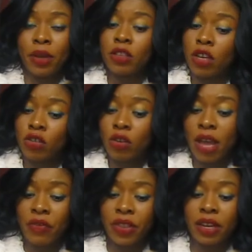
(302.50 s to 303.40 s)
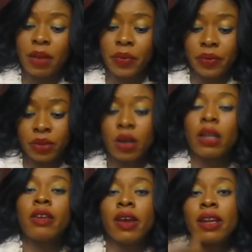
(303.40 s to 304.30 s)
is also, everything I'm
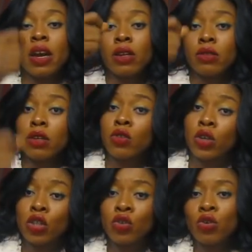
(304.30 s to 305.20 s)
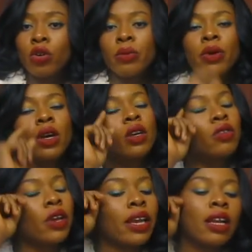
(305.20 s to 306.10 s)
calling right now is also in tube.
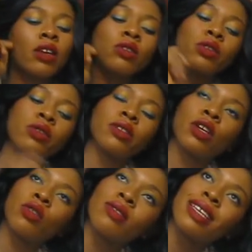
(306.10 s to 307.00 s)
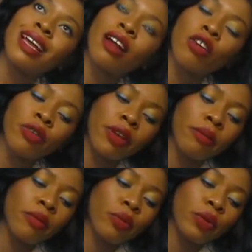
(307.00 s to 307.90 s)
So you can also use the Crusader
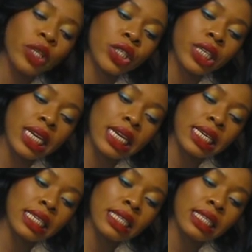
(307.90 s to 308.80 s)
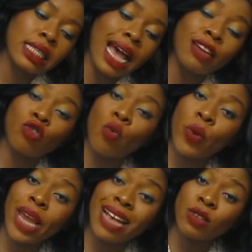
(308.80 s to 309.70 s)
cream, which is
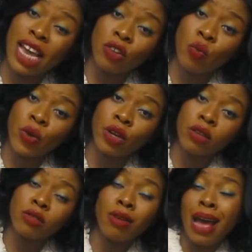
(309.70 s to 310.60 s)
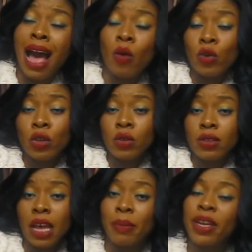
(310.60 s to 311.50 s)
hydroquinone. So I will
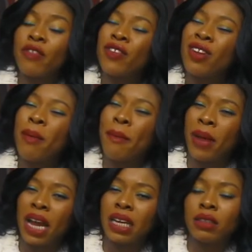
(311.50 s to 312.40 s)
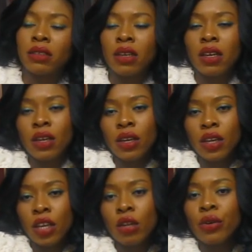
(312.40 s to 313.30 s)
use that, but if you don't mind,
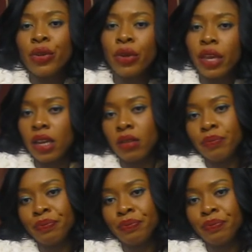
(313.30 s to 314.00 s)
you know, you can